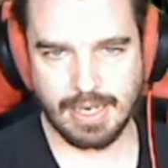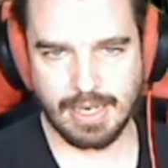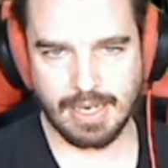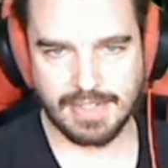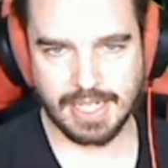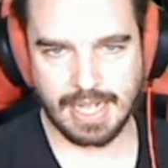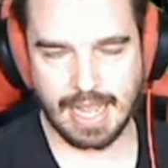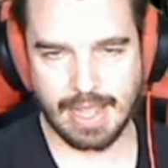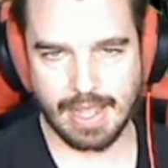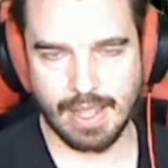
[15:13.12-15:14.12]
of
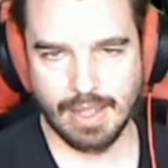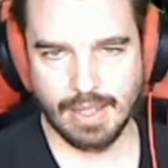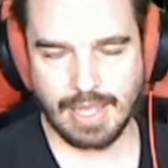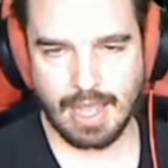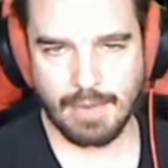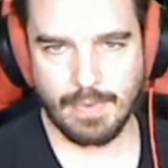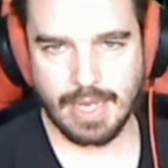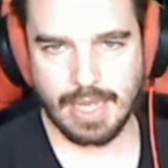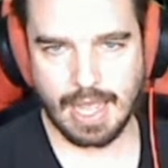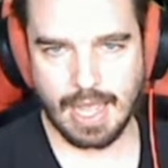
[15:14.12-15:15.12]
today. Can
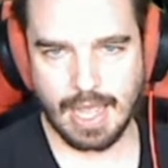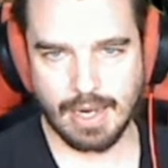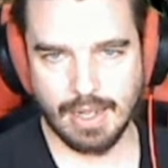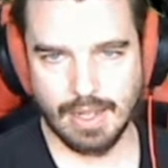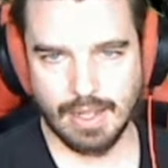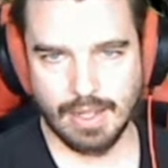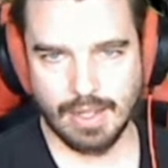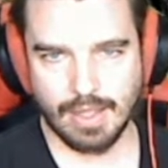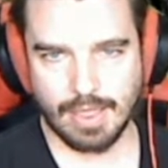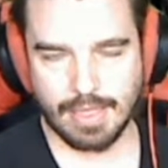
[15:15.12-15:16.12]
we get
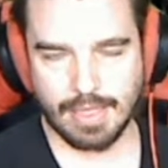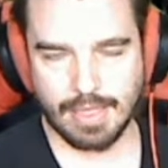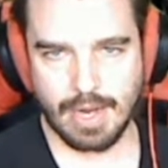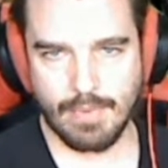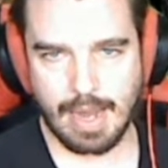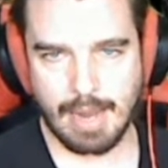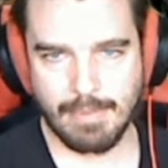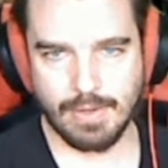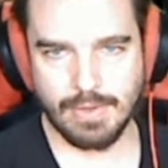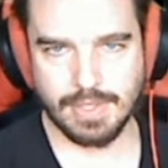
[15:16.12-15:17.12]
three
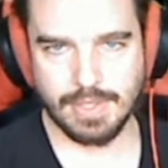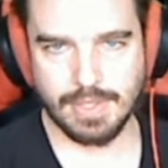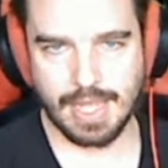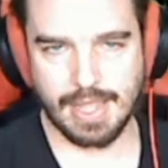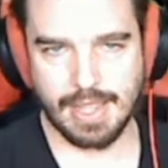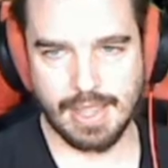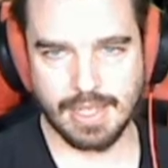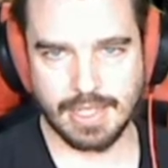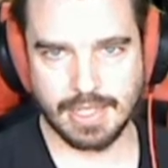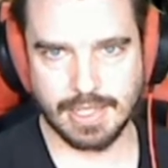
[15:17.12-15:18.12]
rainbows in
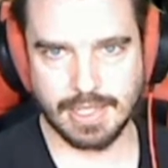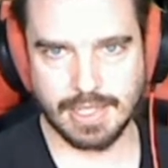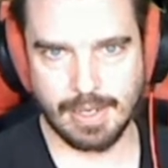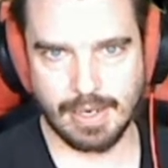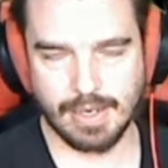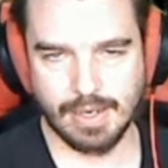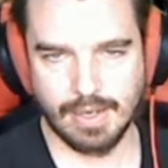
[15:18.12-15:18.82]
this summon?